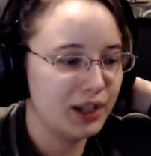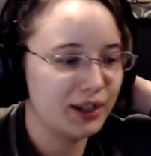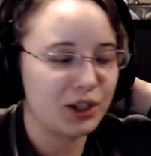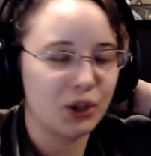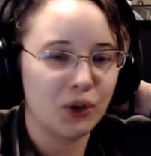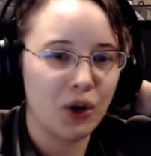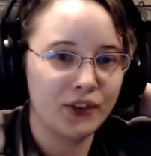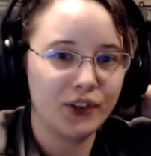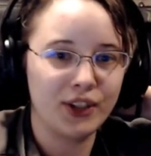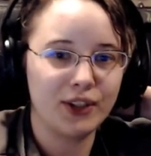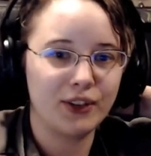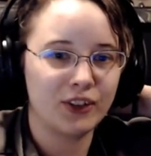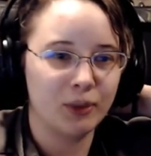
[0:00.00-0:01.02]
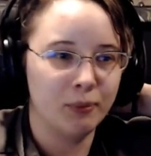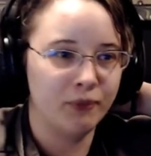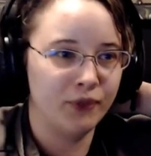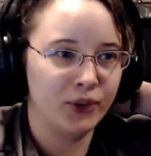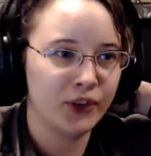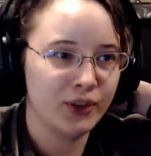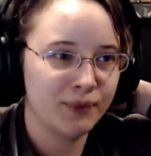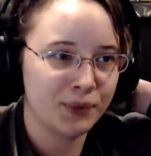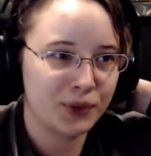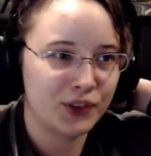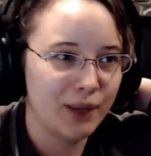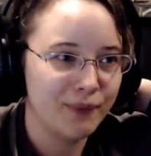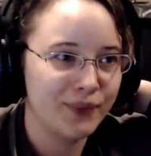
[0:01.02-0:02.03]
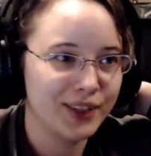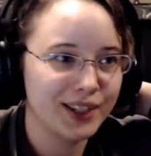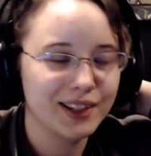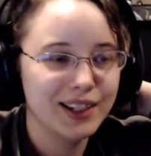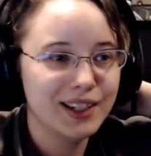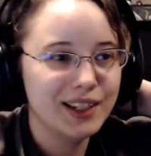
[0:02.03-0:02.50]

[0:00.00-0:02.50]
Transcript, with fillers: closet subversive or something,